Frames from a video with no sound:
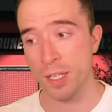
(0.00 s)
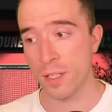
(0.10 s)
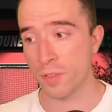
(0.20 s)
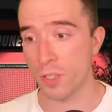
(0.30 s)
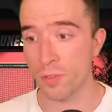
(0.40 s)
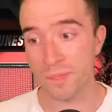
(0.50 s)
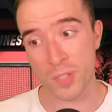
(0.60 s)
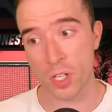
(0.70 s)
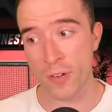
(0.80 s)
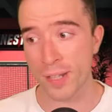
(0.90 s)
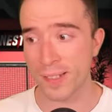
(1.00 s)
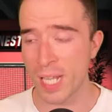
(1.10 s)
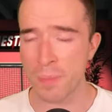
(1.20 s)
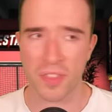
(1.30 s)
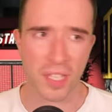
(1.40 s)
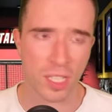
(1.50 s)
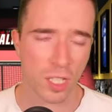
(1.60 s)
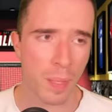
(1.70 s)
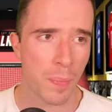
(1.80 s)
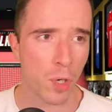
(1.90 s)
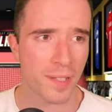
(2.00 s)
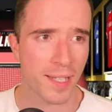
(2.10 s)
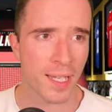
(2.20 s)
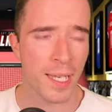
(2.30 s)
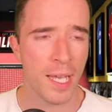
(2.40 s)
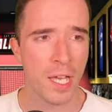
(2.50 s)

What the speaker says: So congrats to them. I think they're going to be pocketing